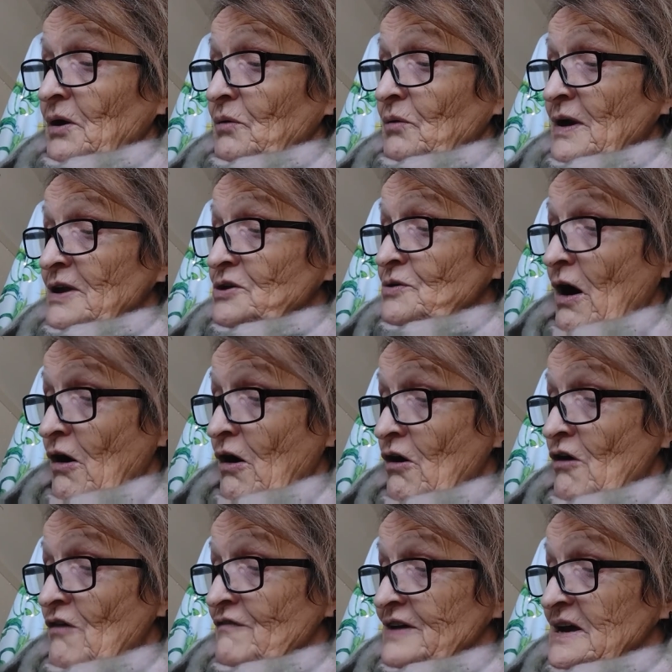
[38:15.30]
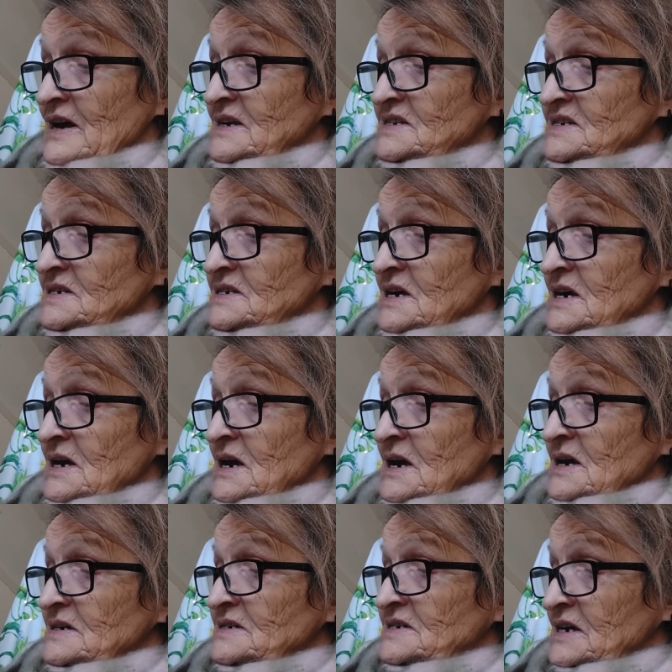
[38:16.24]
When you harvest,
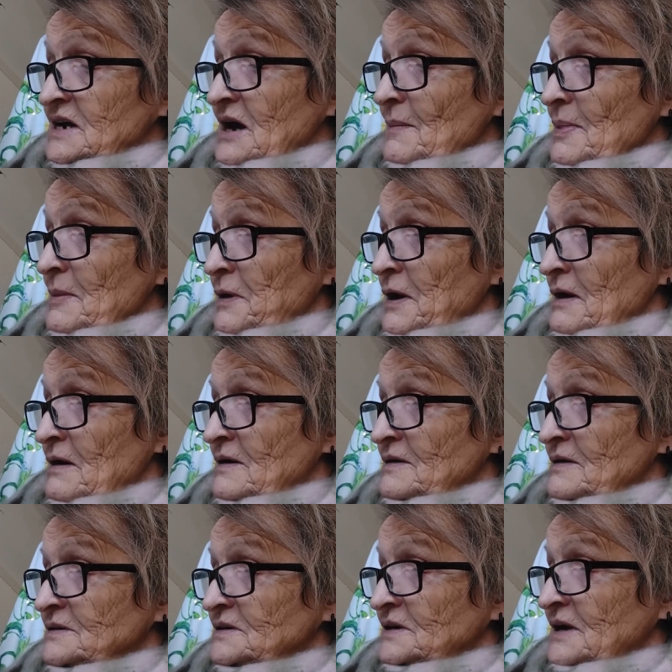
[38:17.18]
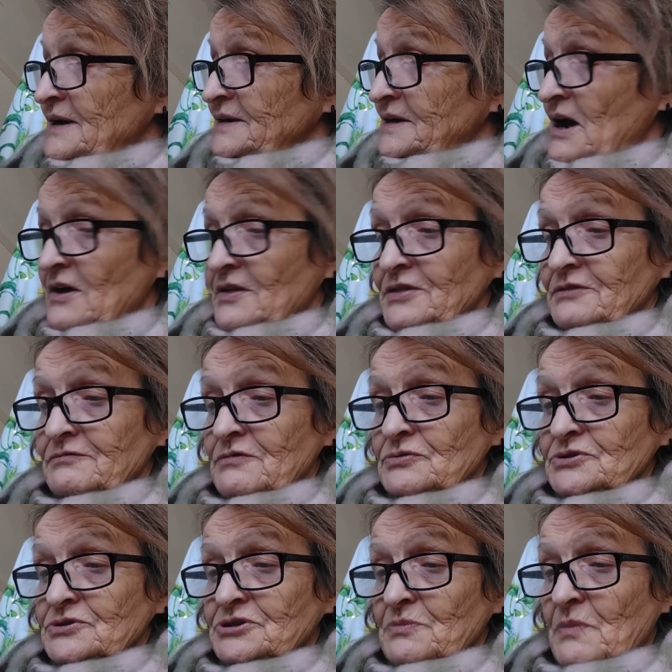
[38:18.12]
dig up the plant and cut the
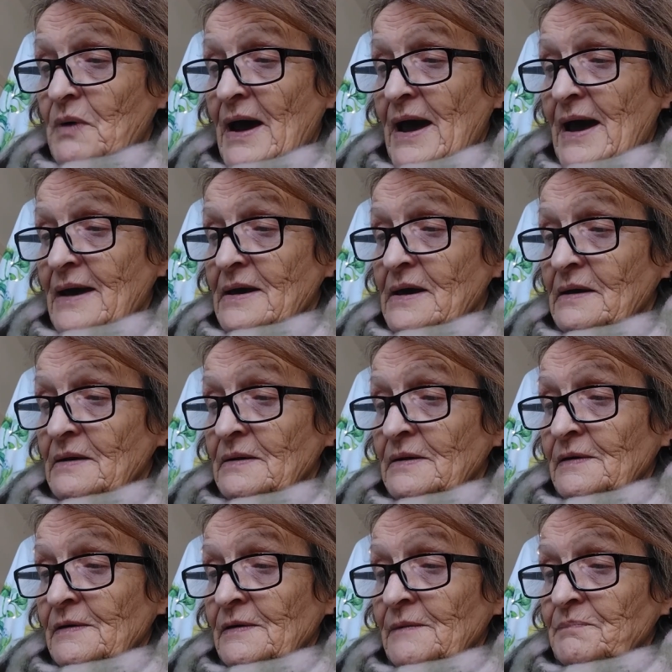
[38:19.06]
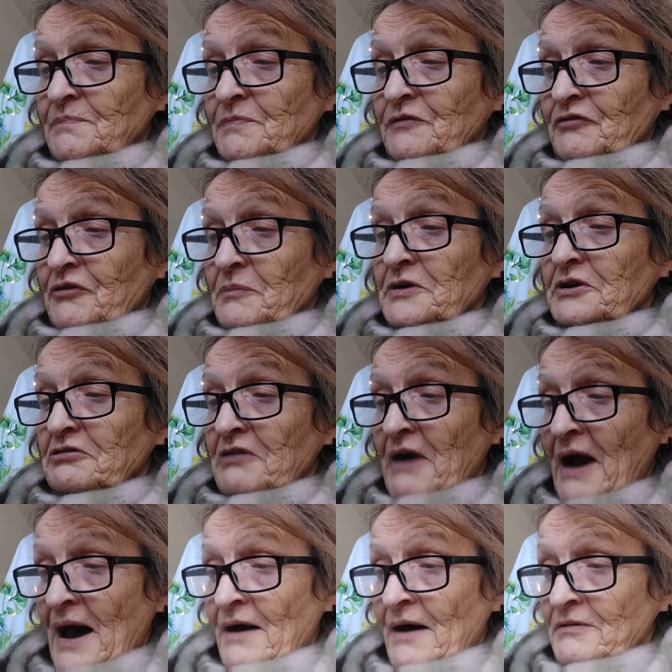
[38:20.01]
roots away from the
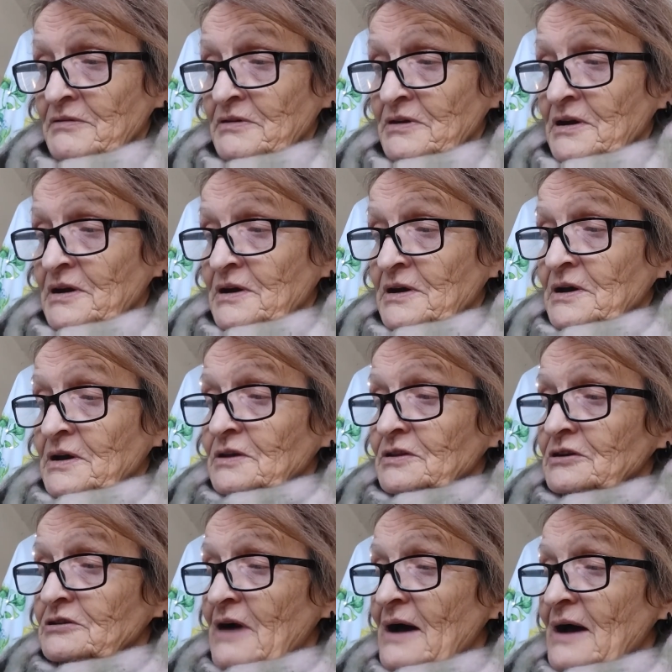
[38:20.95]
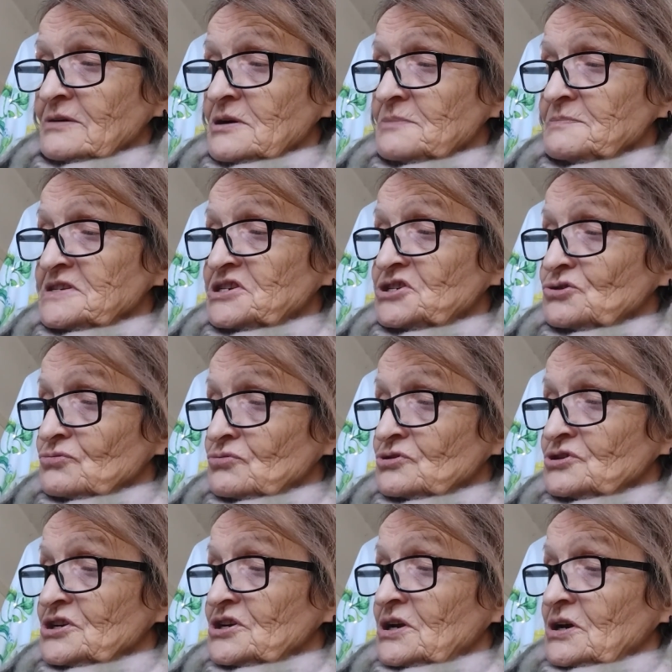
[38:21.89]
crown. The crown can be
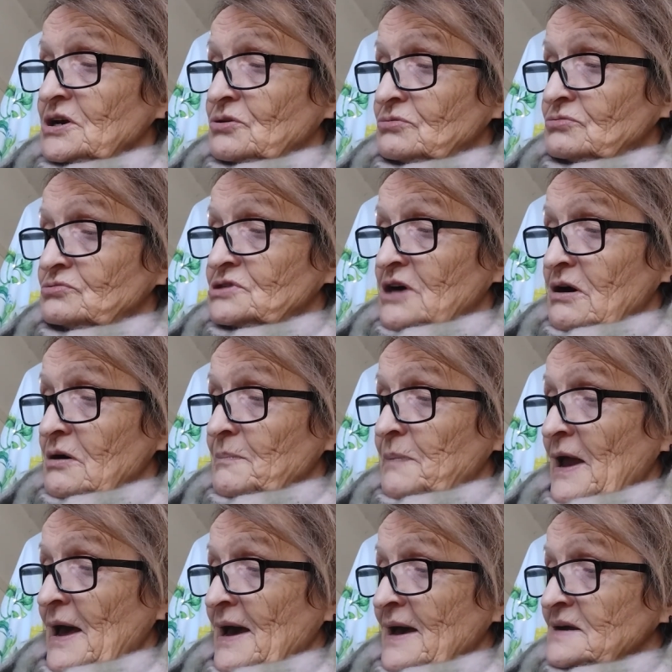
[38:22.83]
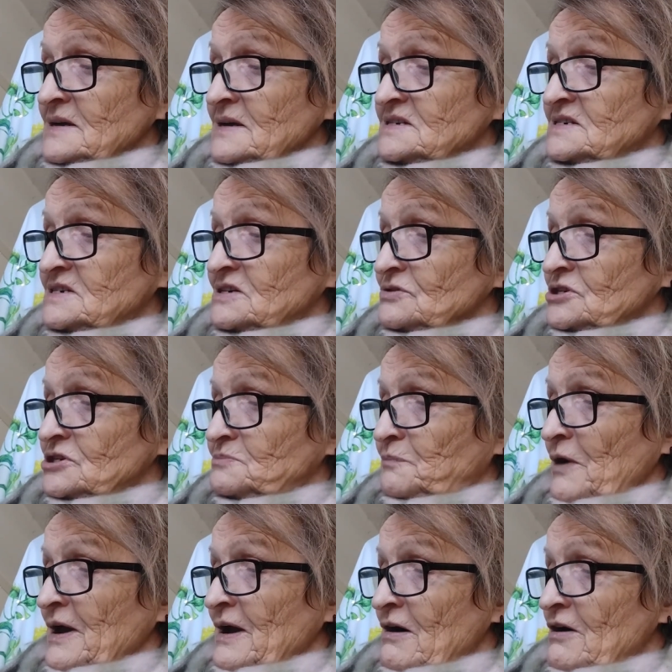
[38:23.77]
stored in a cool, dark place till
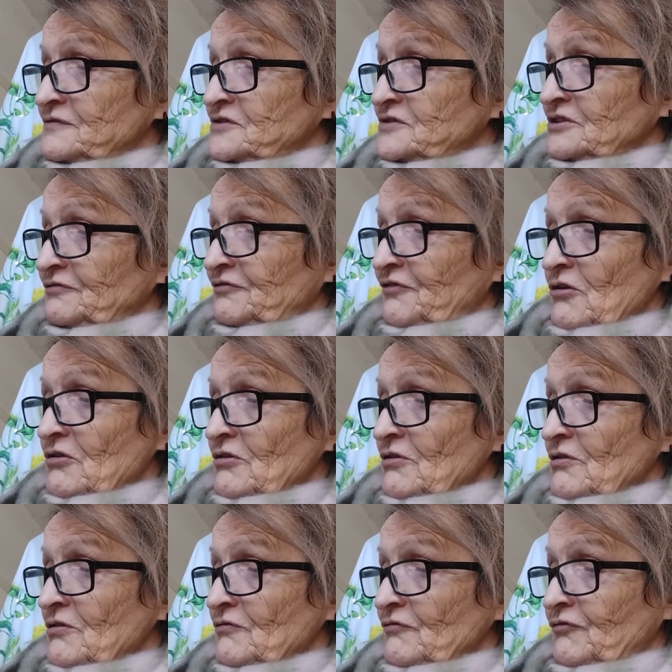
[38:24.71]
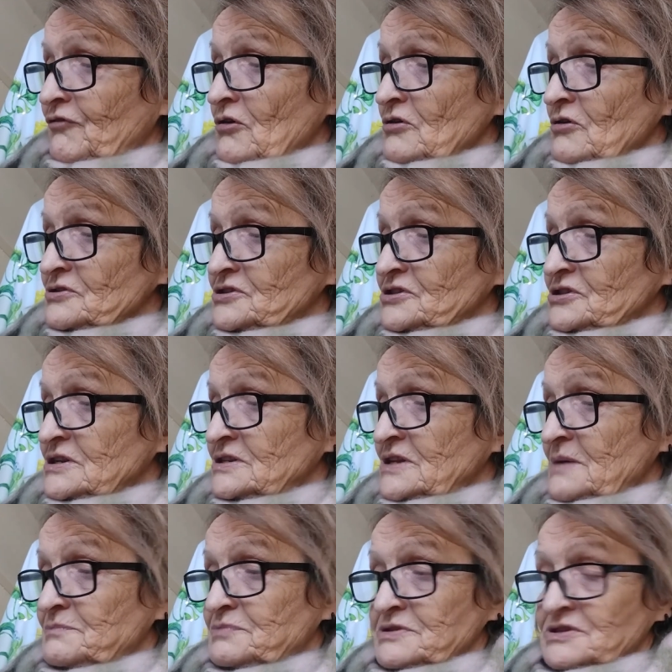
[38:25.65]
spring after the frost,
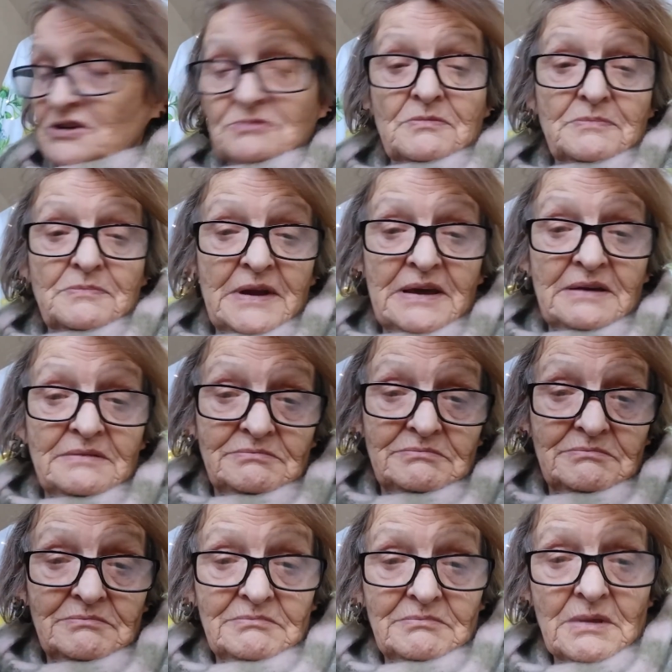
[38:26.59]
and then presumably